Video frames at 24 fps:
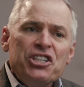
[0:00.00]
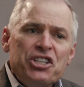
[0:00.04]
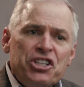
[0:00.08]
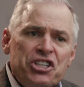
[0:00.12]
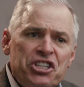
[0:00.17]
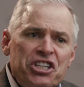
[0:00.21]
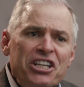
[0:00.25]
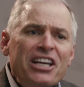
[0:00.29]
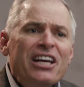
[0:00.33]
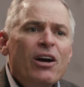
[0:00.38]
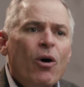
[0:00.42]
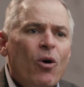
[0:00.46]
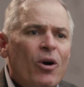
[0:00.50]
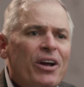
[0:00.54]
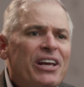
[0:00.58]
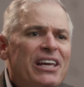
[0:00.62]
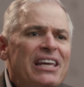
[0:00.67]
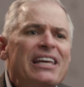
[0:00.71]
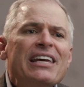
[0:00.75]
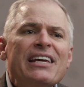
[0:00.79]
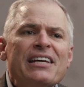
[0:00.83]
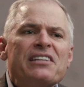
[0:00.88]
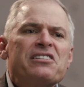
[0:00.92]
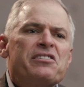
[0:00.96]
she or
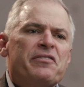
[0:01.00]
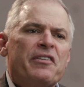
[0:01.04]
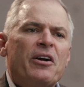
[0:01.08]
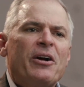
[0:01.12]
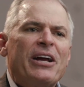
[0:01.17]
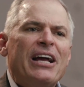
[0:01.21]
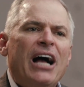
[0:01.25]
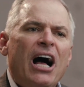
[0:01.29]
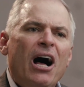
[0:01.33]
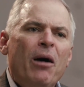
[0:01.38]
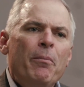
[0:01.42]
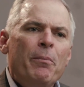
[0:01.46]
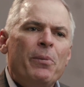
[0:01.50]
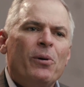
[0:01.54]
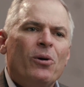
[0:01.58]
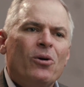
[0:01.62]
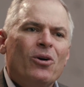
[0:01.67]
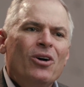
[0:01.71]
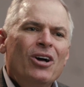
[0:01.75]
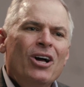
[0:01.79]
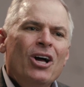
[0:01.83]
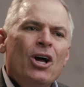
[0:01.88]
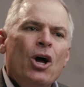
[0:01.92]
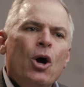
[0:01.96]
he is very
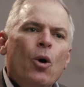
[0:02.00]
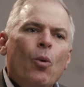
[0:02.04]
humble,